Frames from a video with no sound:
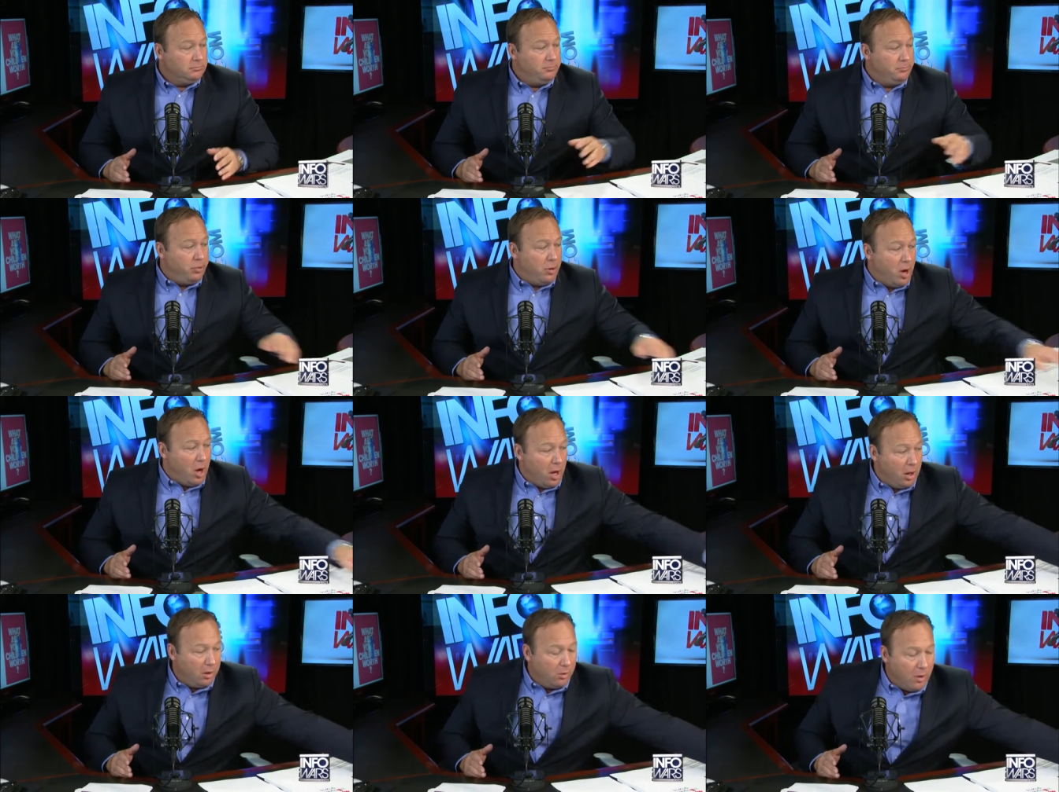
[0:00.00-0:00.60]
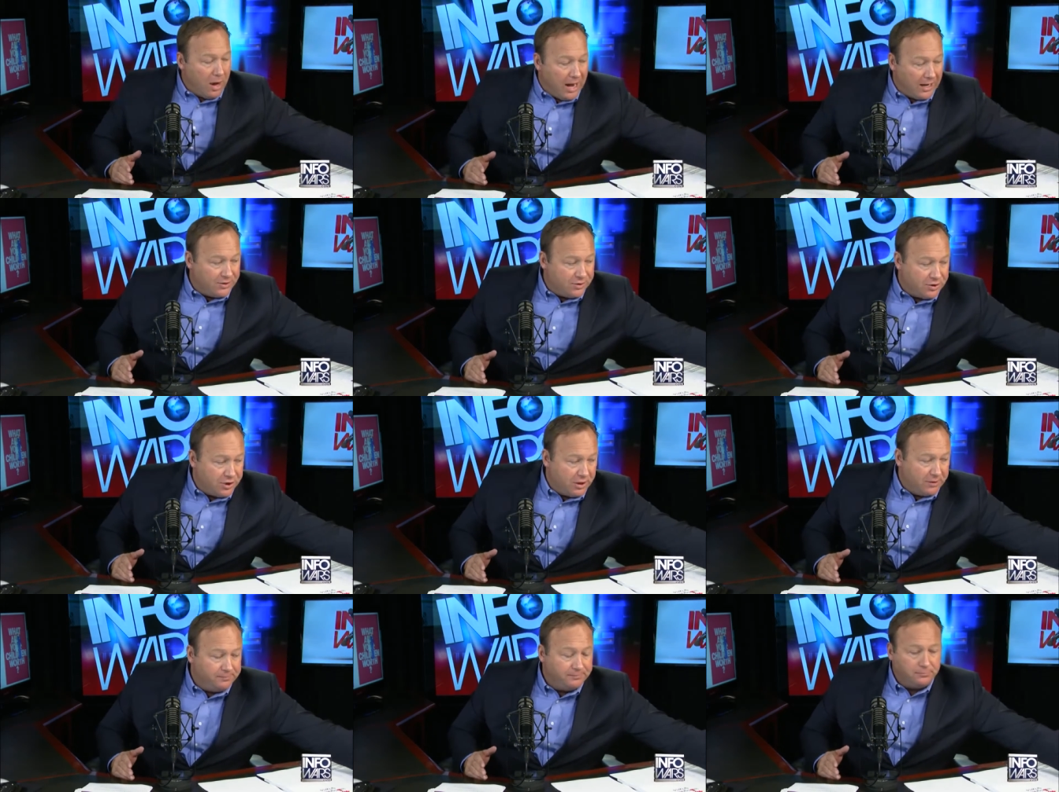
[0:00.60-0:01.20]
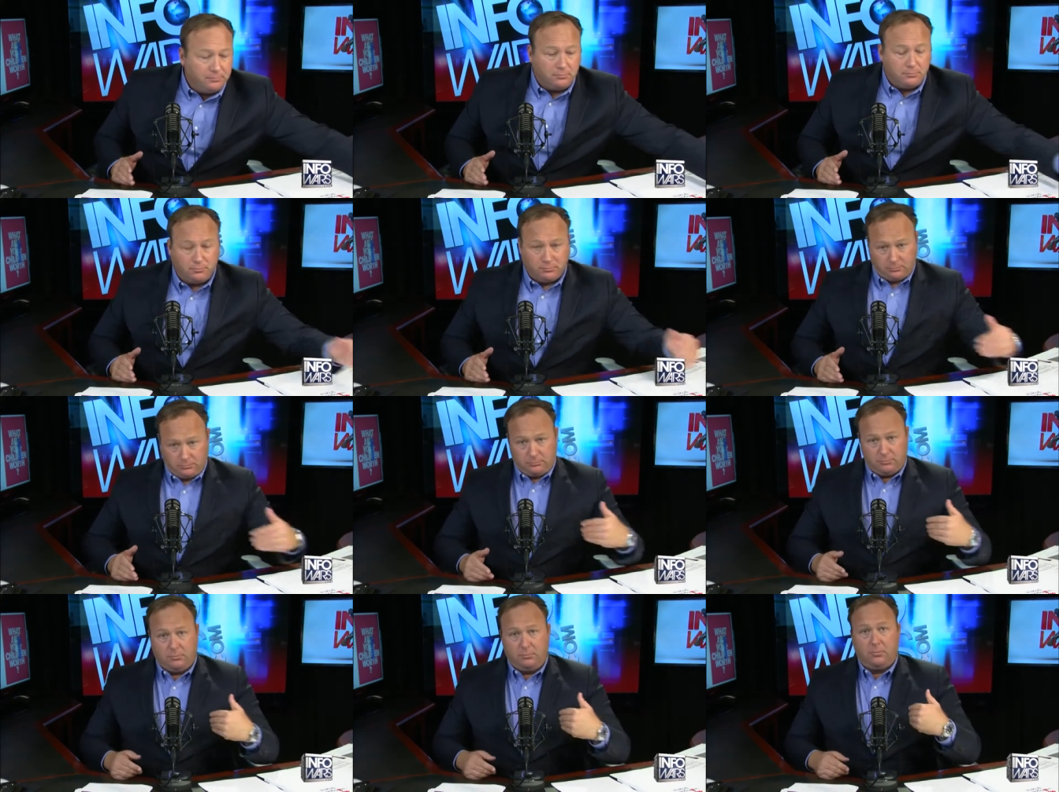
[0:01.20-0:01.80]
Paul Watson
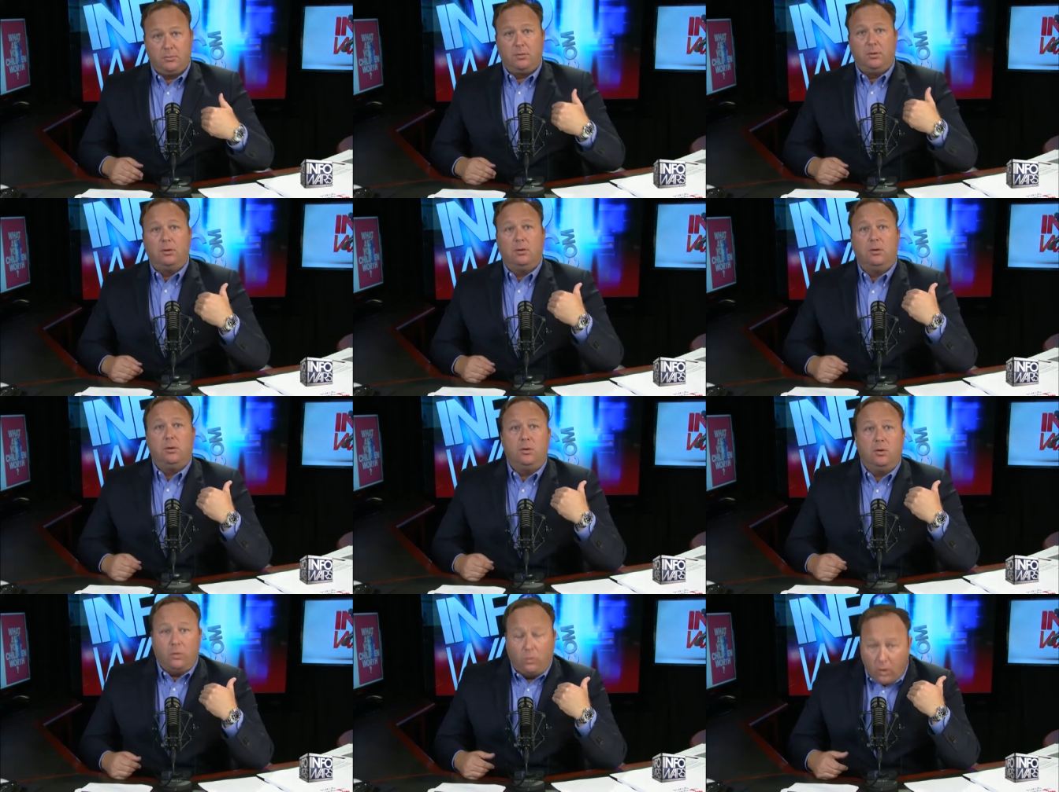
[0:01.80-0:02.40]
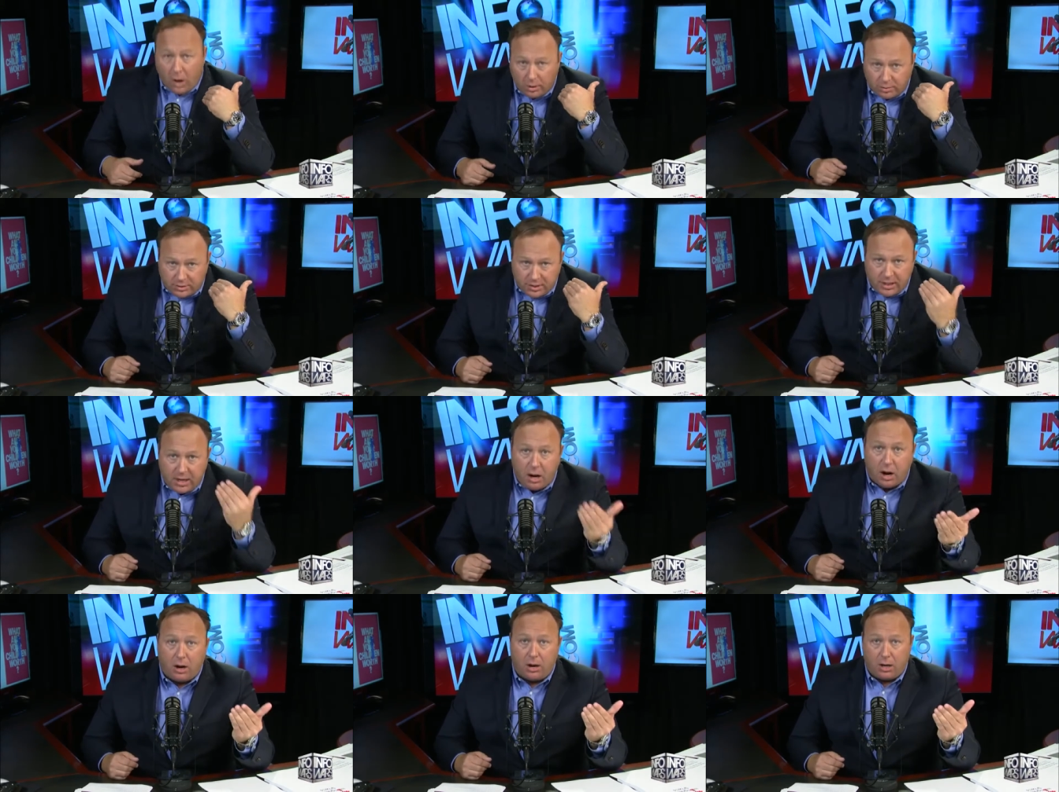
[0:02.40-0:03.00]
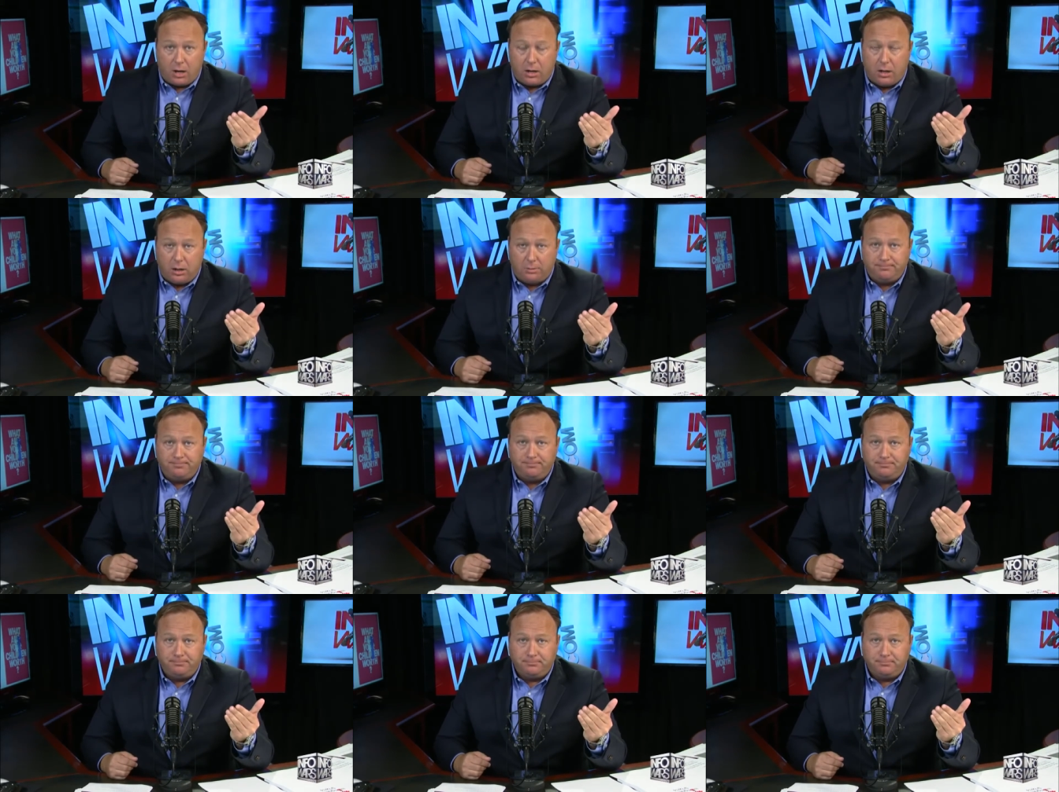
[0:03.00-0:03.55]
wrote the article